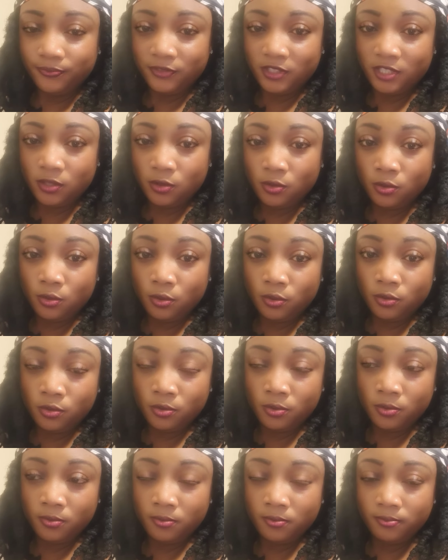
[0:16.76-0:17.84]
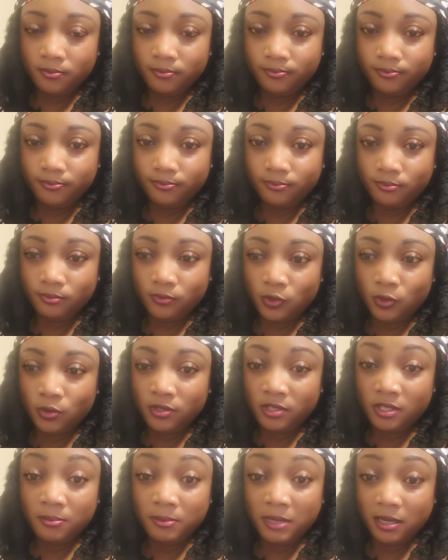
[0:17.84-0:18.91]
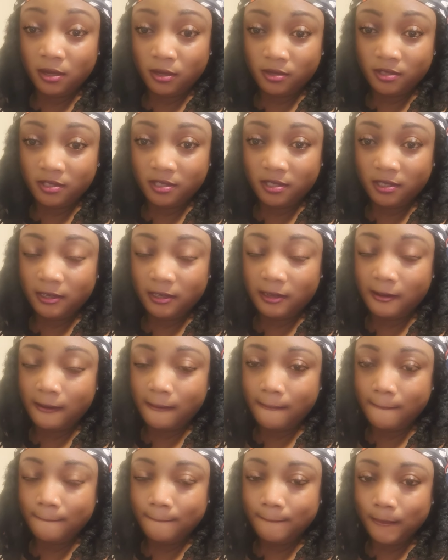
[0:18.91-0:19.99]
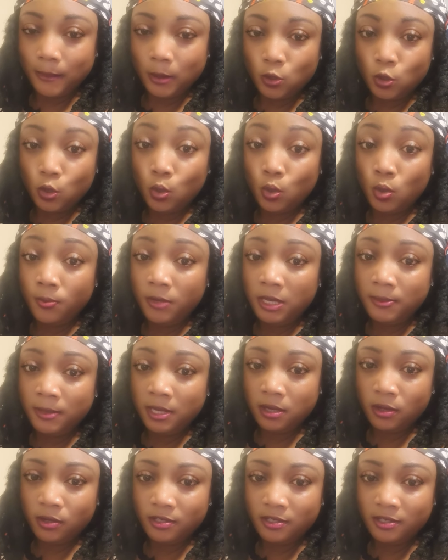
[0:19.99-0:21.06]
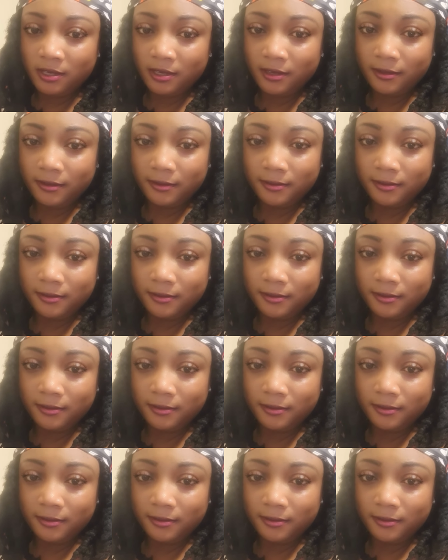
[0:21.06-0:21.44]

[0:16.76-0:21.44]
It is to those whom those it may concern. To whom it may concern.